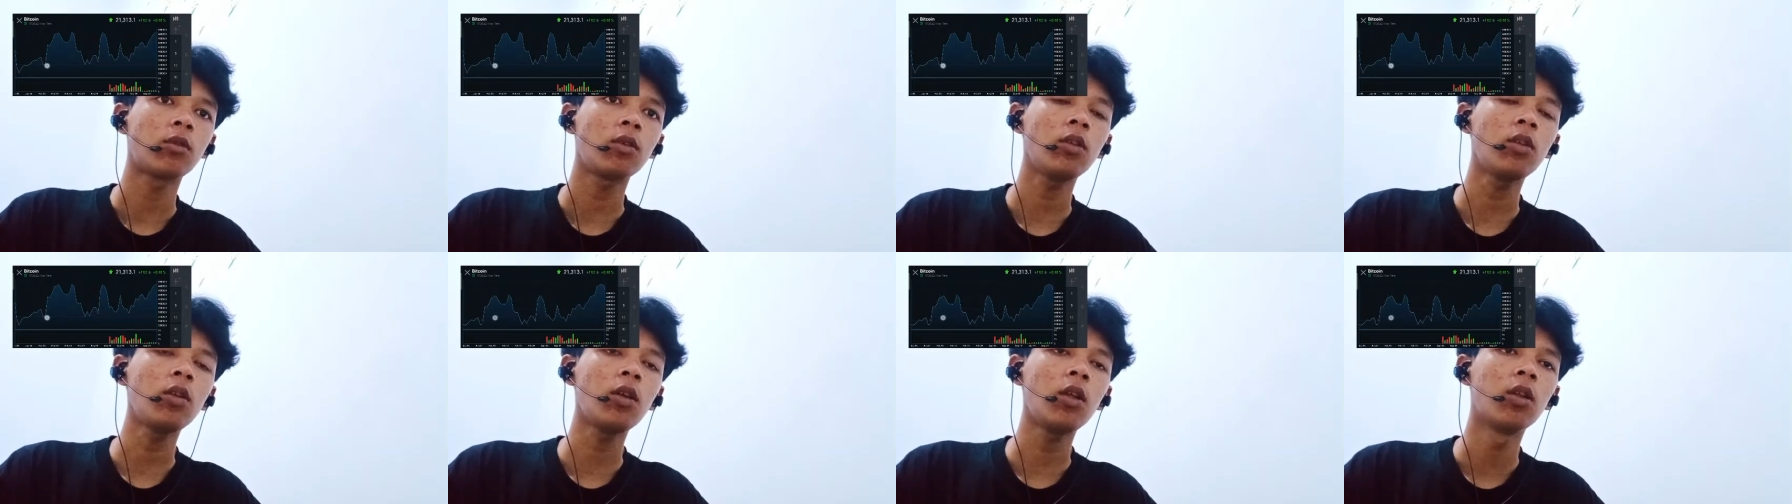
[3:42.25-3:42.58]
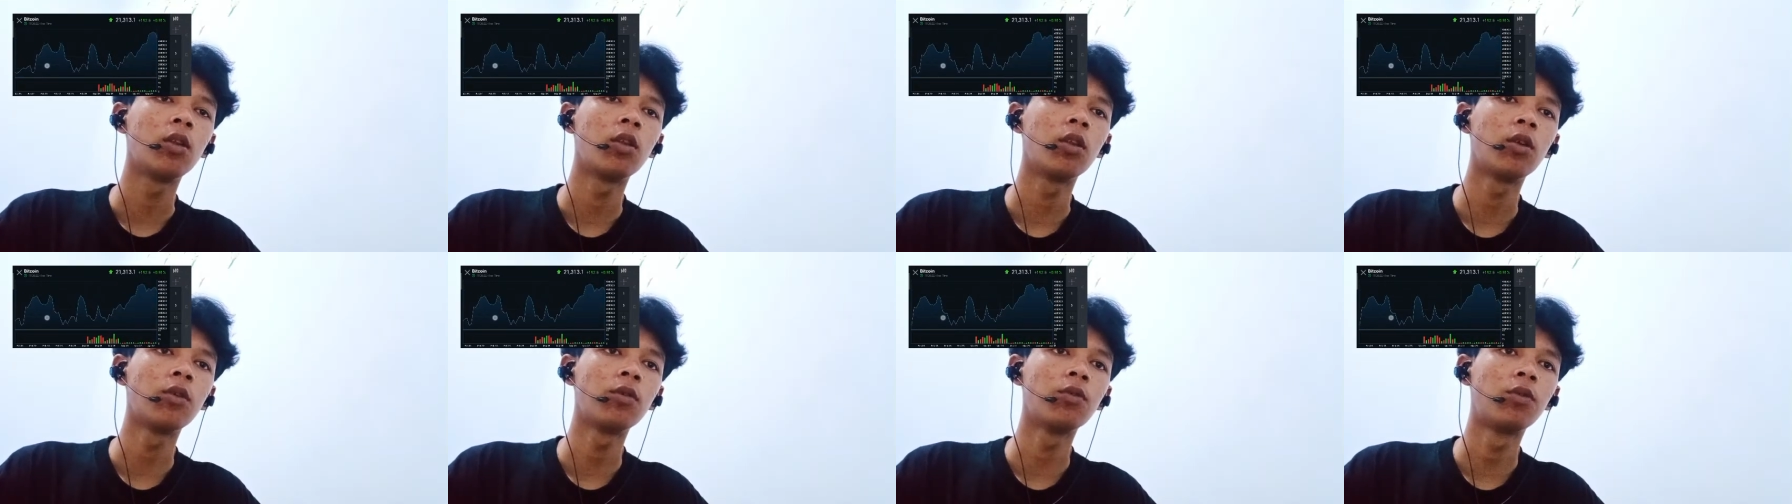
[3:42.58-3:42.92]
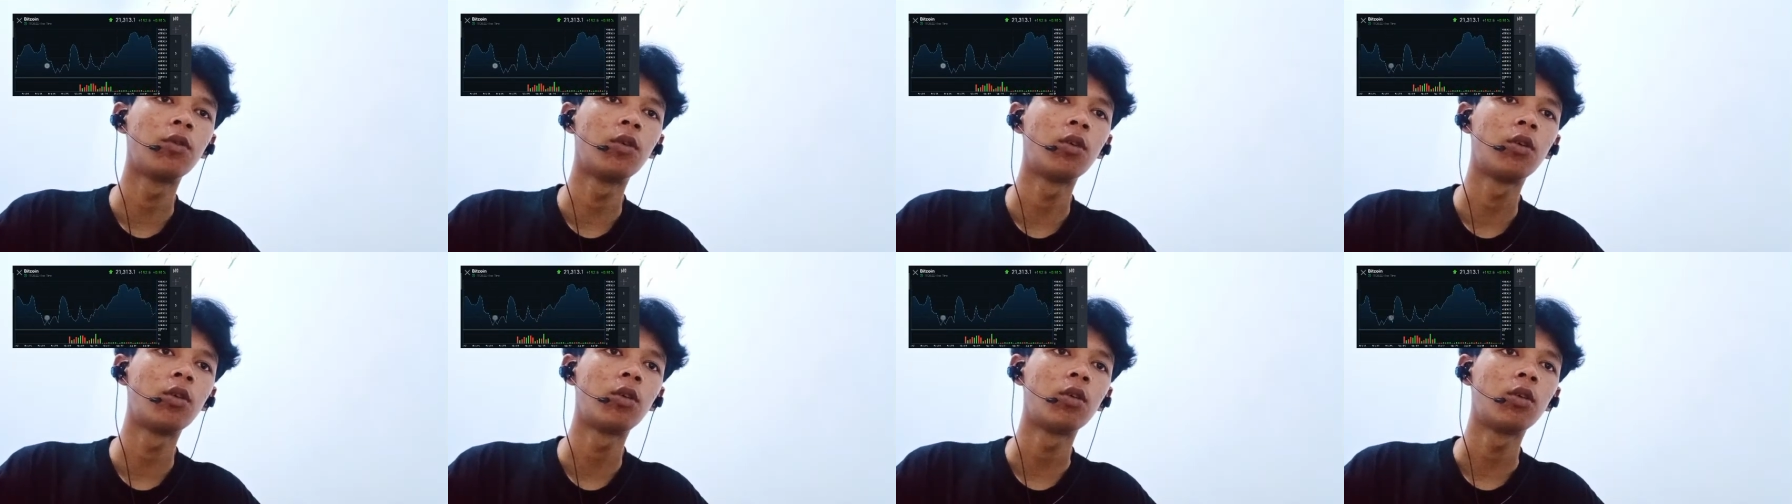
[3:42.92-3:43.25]

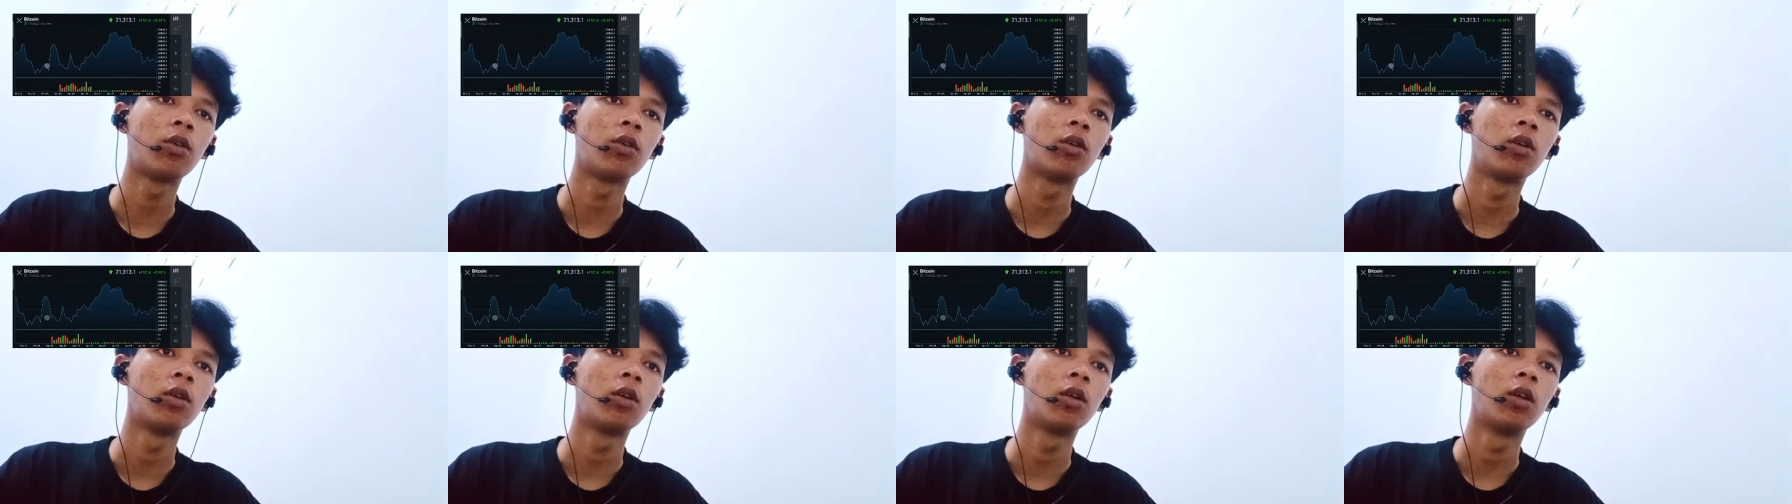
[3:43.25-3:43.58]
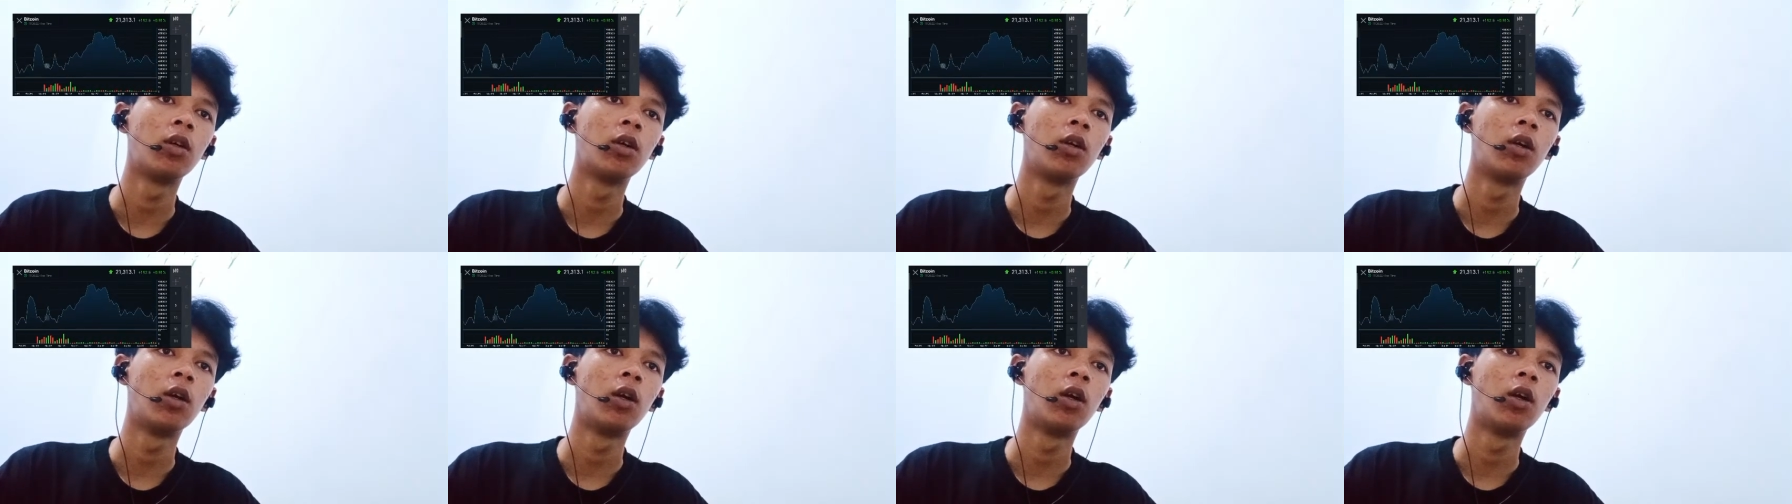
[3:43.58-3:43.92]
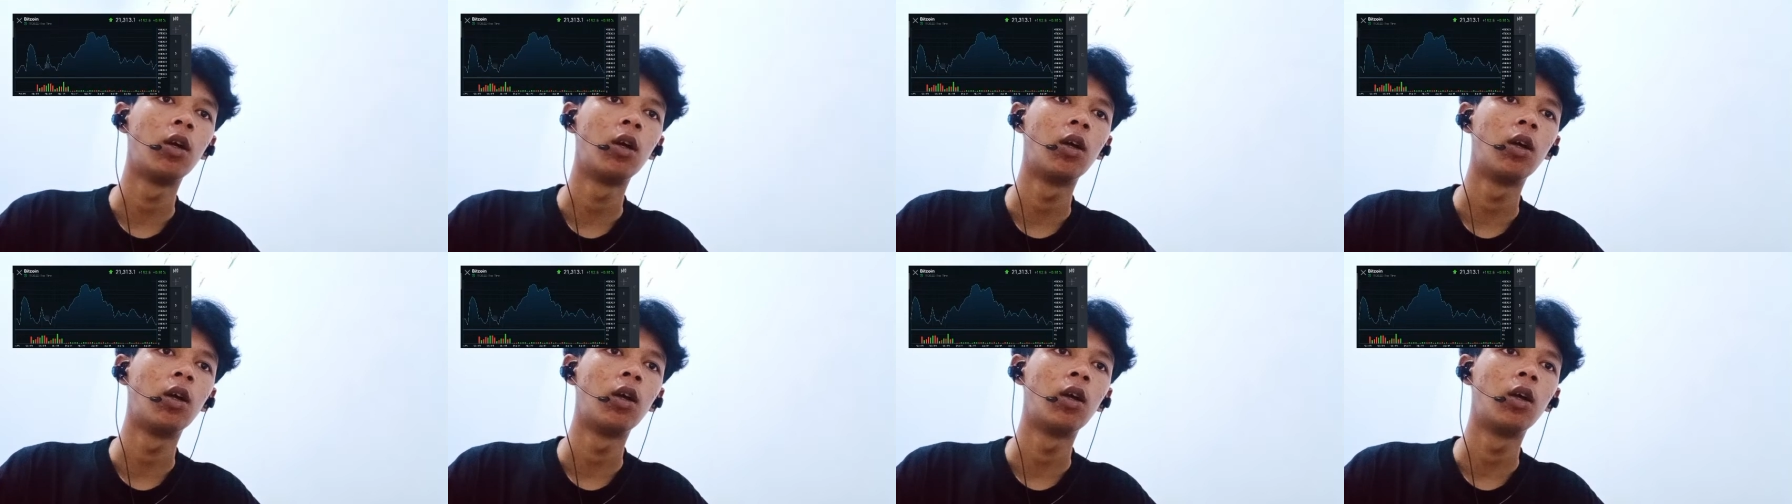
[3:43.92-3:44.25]
Therefore,
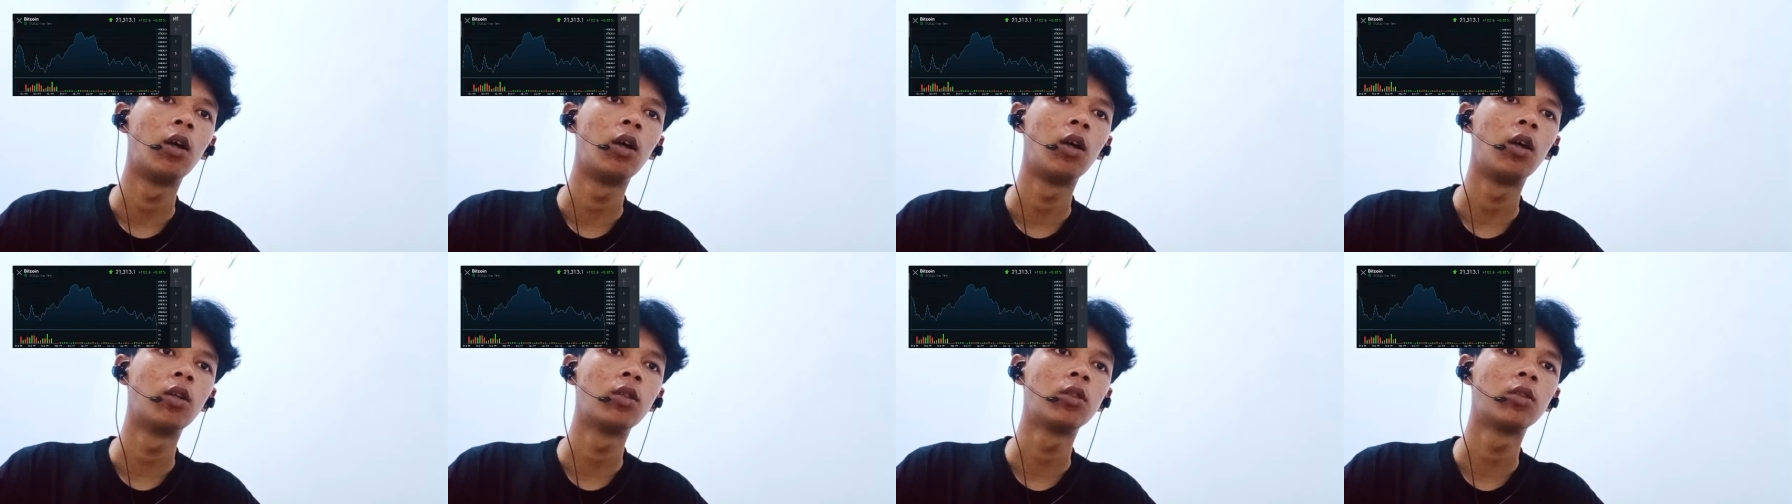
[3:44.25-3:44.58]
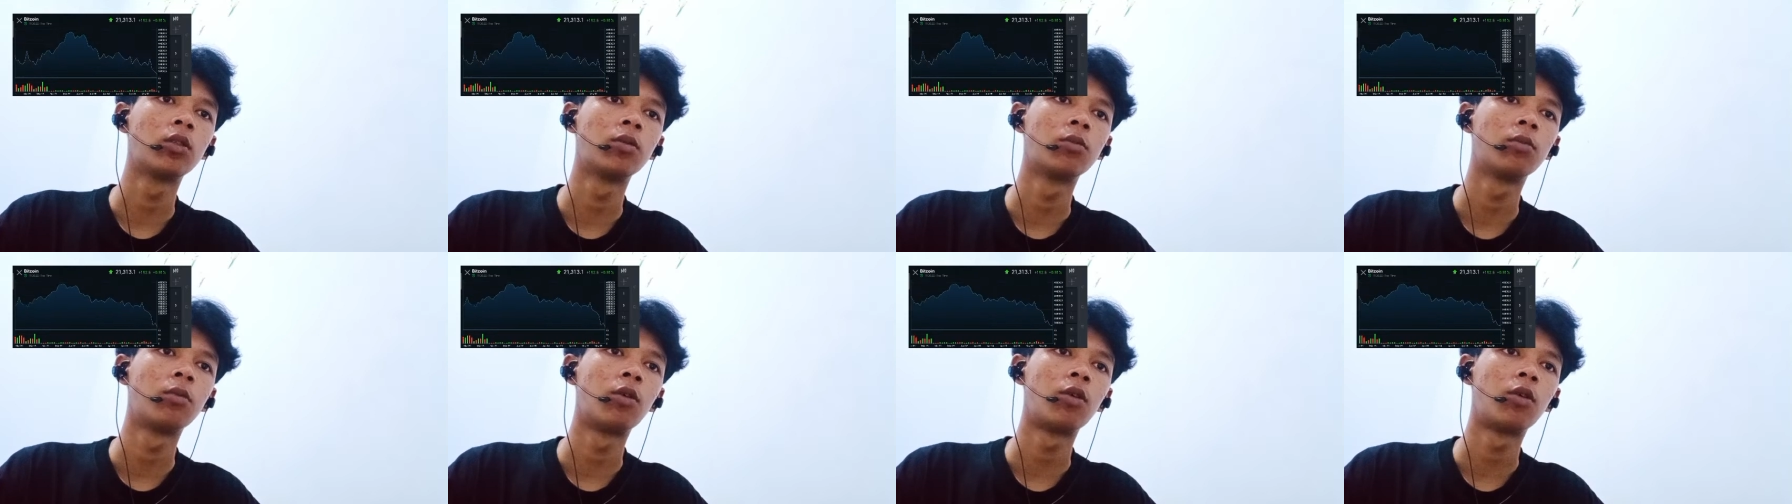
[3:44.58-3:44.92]
as more